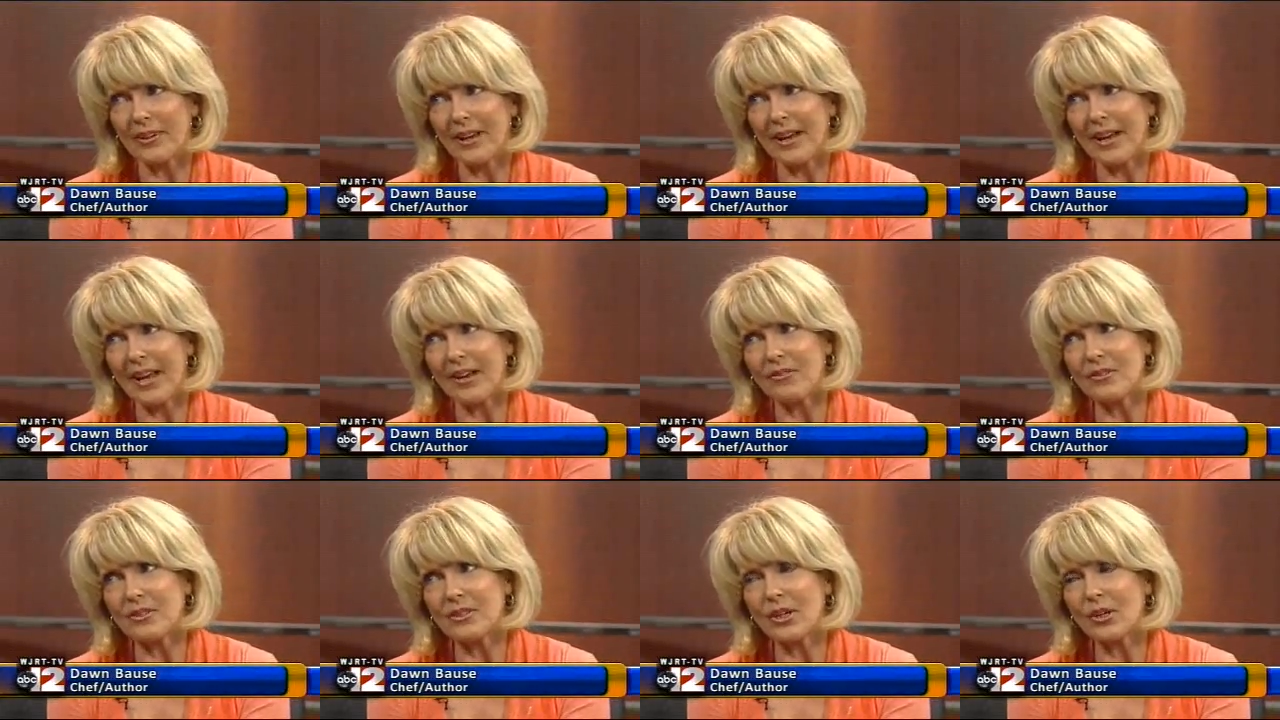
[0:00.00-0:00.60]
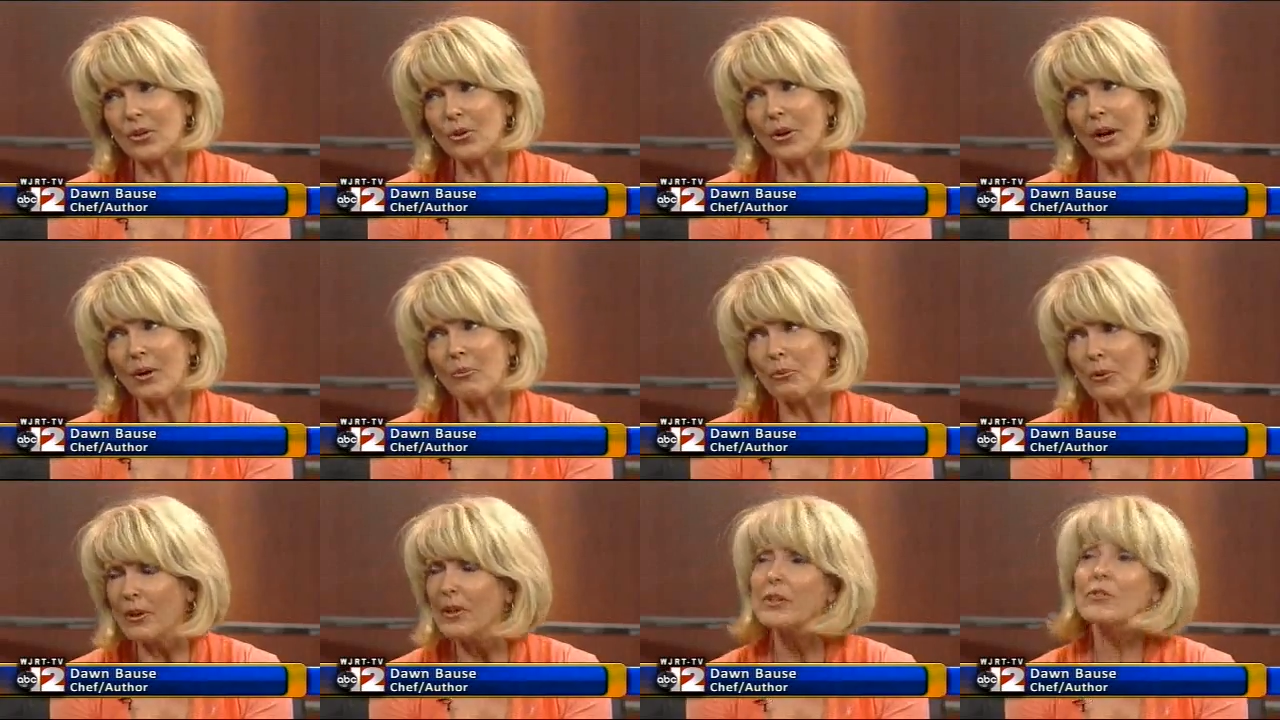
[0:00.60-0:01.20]
I have to tell you, I
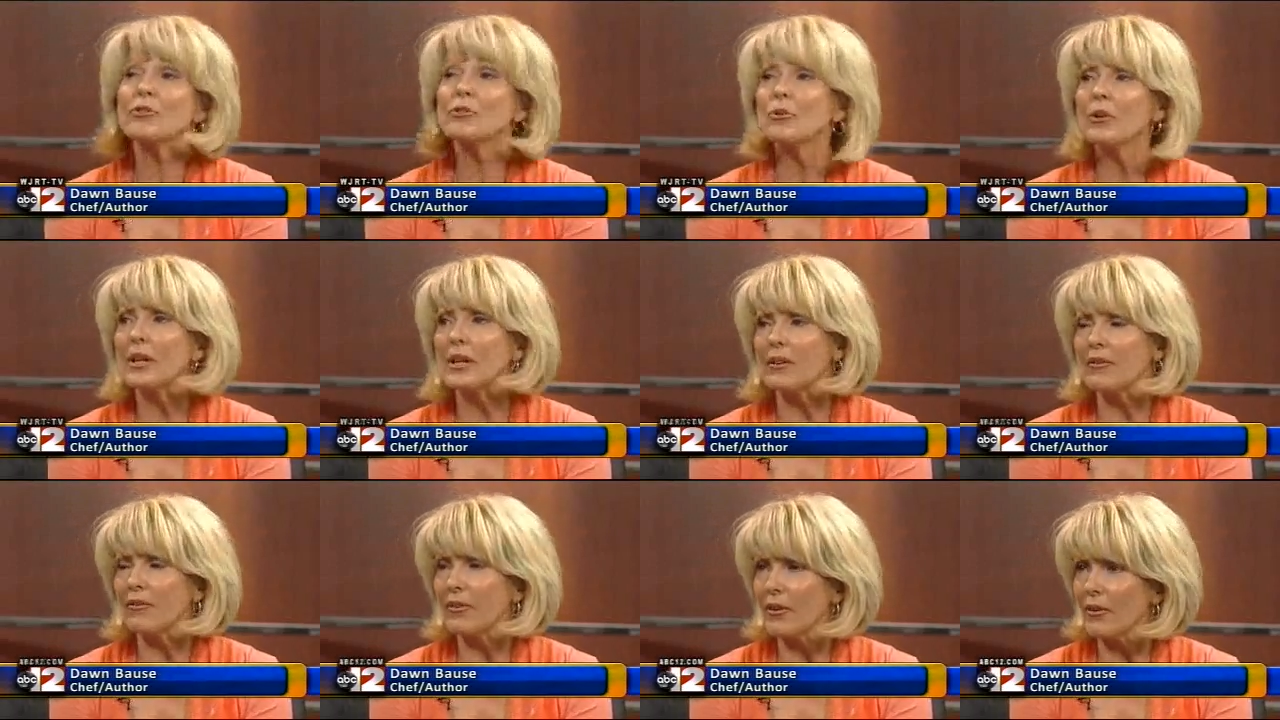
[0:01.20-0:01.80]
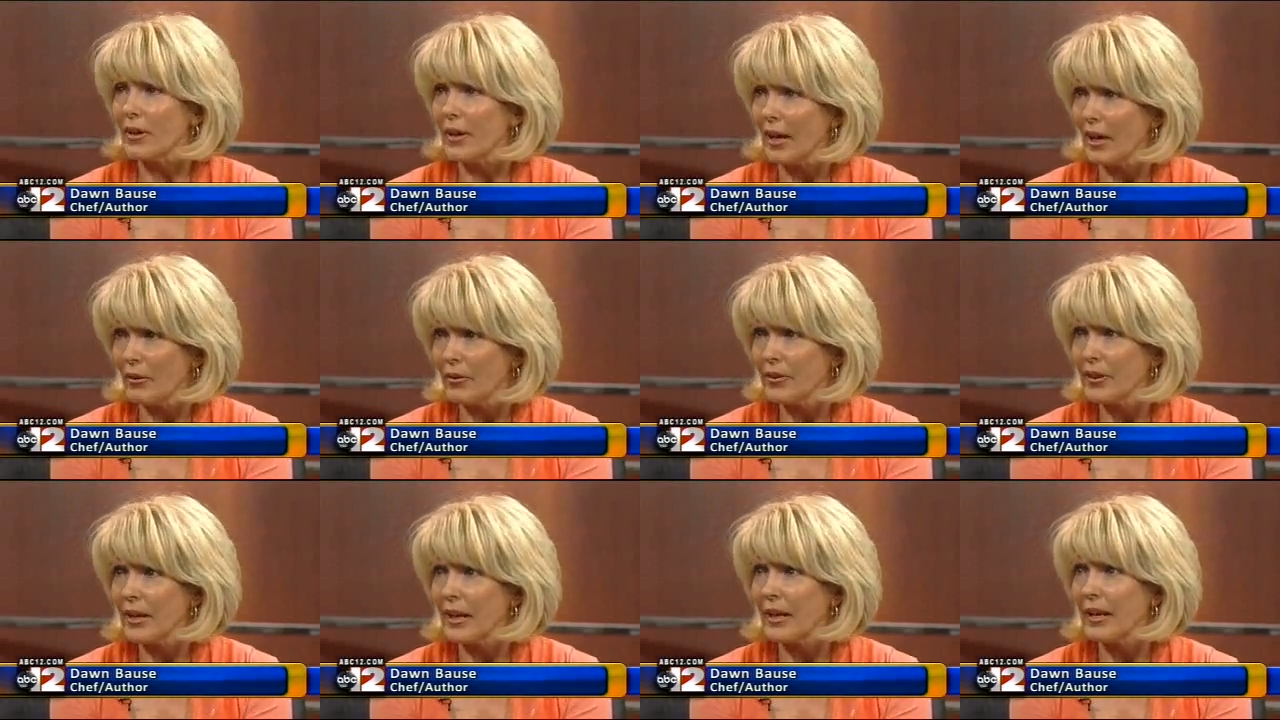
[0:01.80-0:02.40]
really do eat very
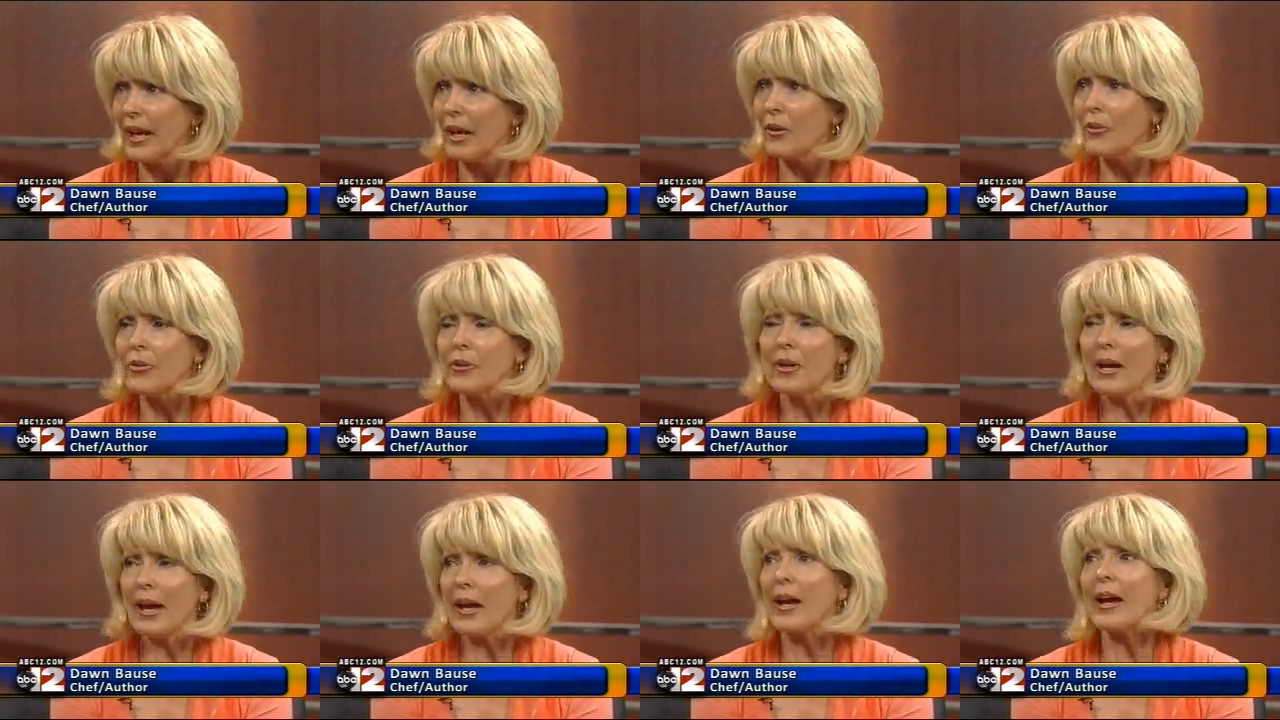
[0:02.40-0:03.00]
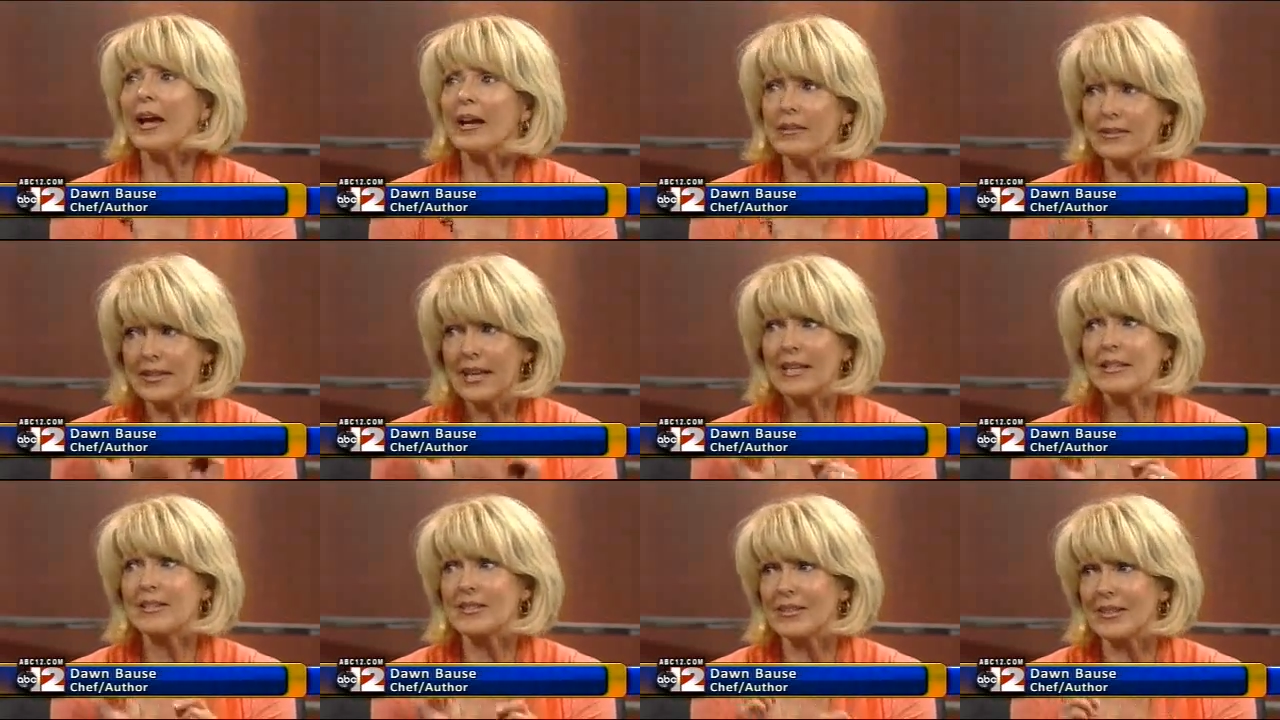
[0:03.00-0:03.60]
healthy, and
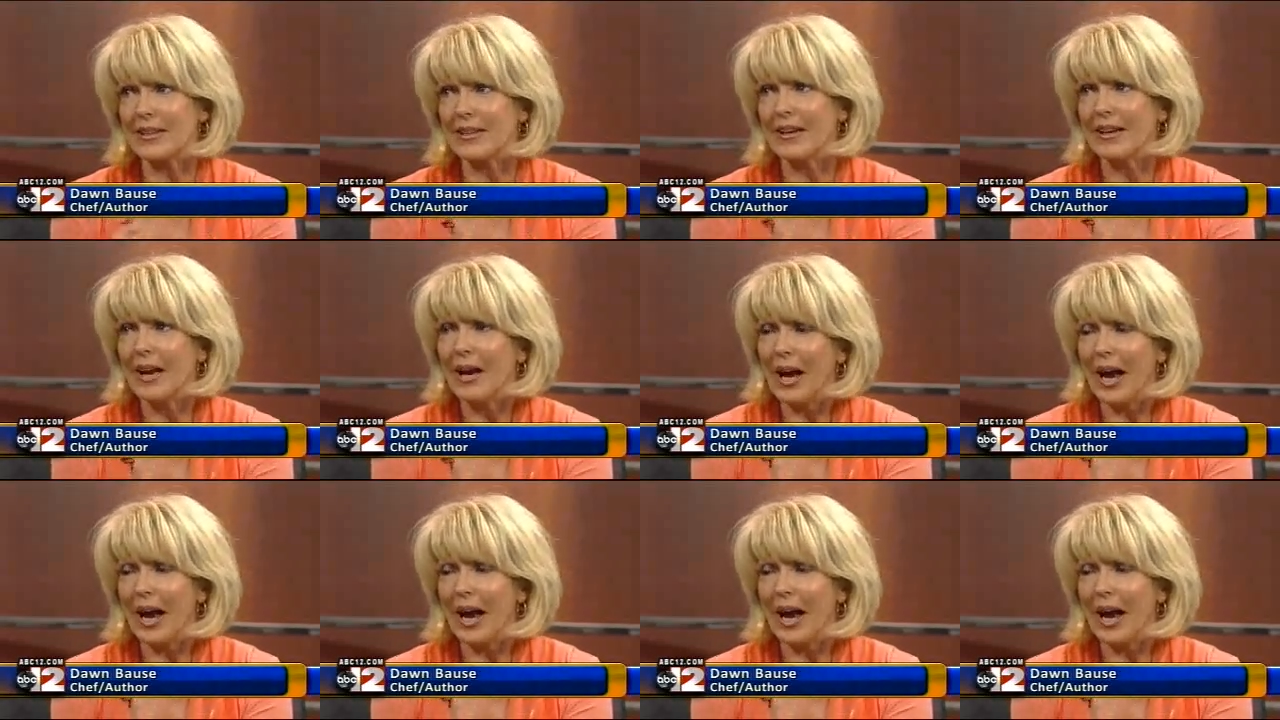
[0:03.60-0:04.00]
tasty.